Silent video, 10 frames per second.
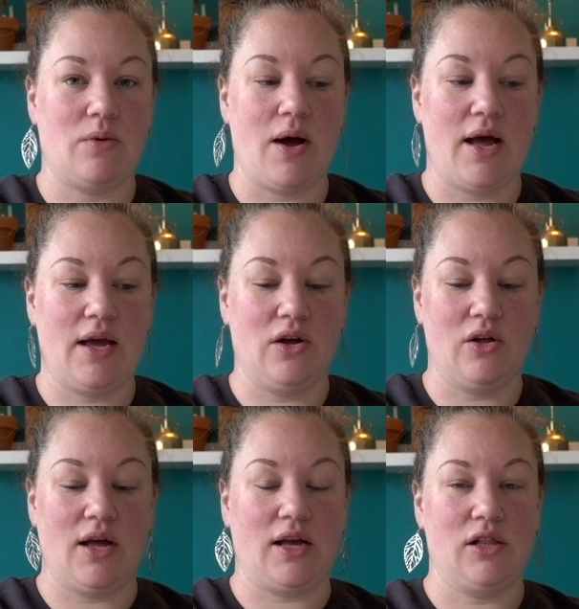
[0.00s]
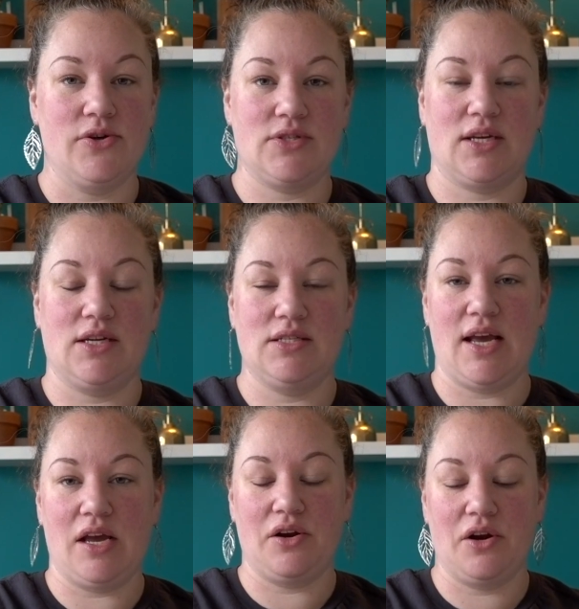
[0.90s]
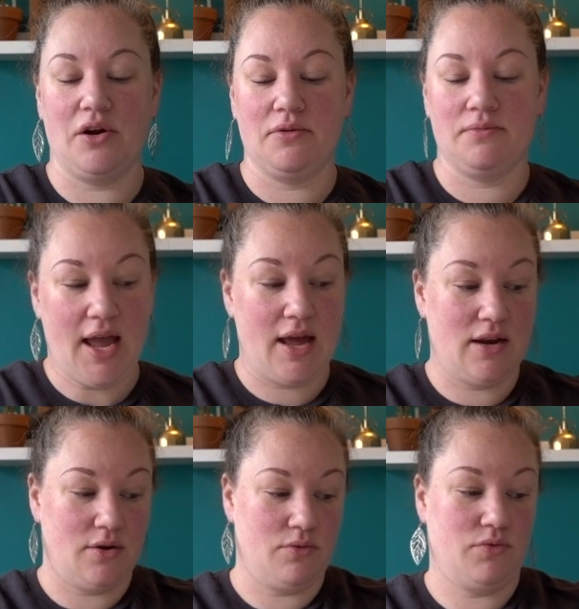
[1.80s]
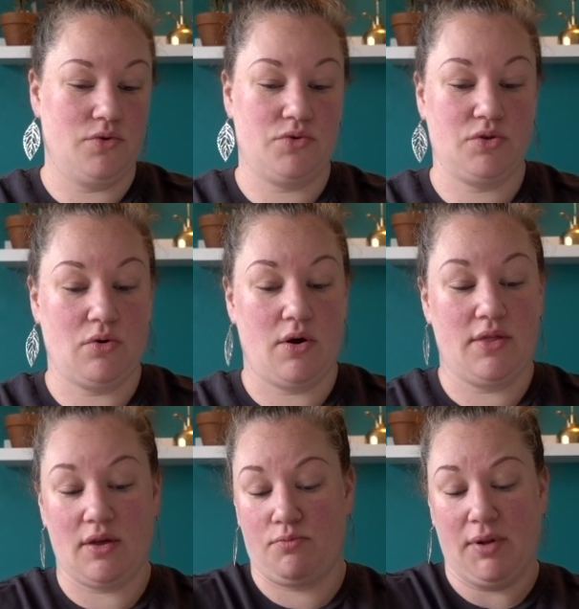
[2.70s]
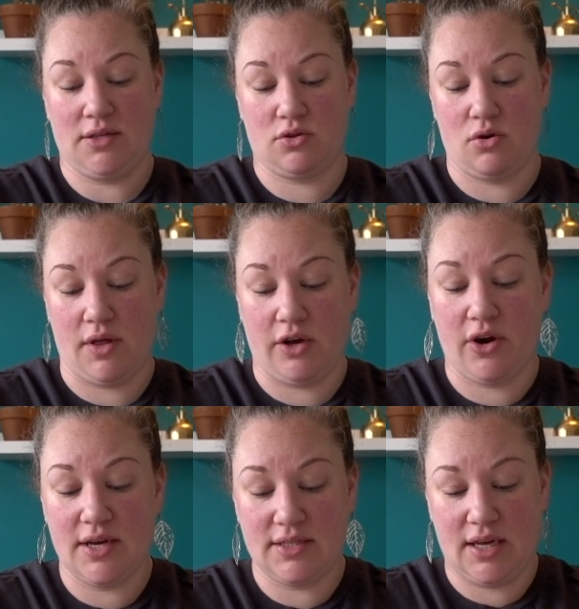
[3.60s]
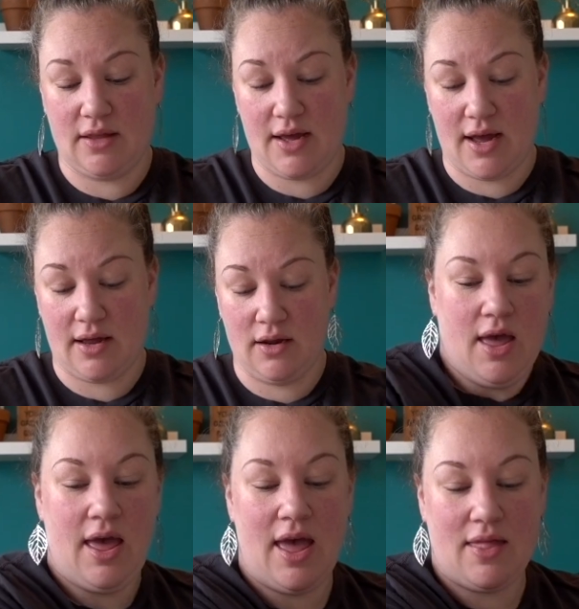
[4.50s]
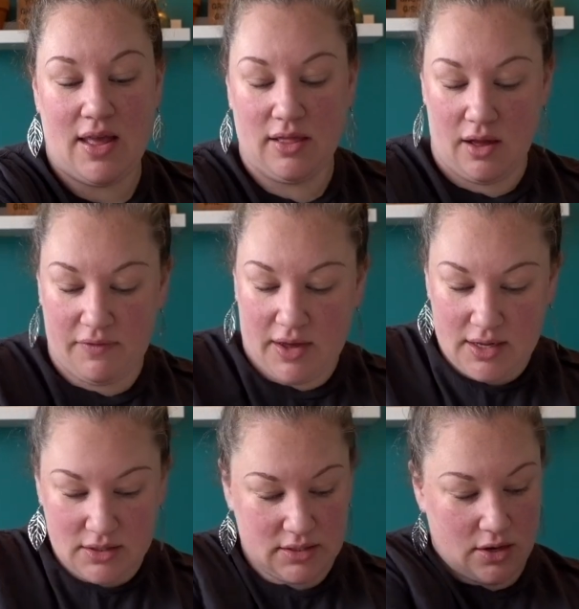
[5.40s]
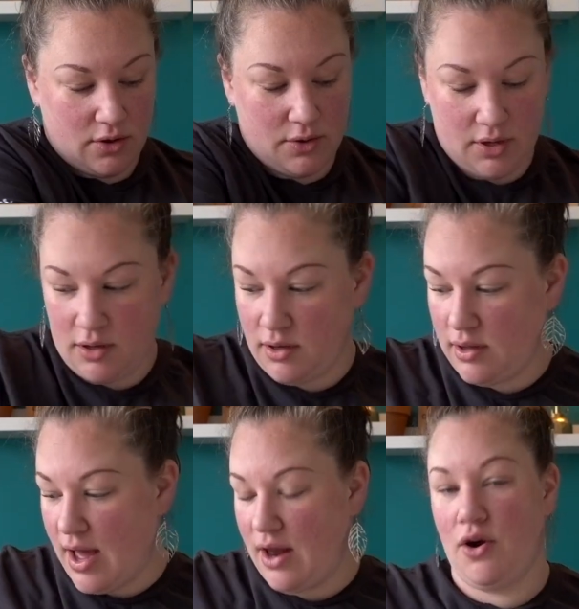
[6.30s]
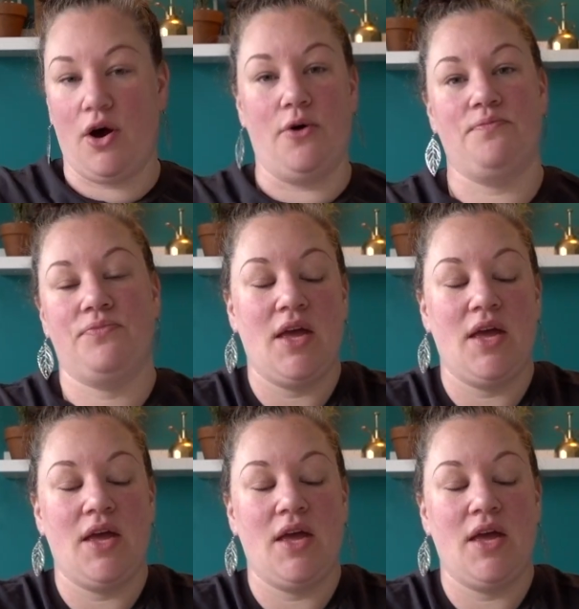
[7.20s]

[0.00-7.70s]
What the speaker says: while. I close the container, and roots grow, the plants grow like crazy in that, and they love it. So, I don't know.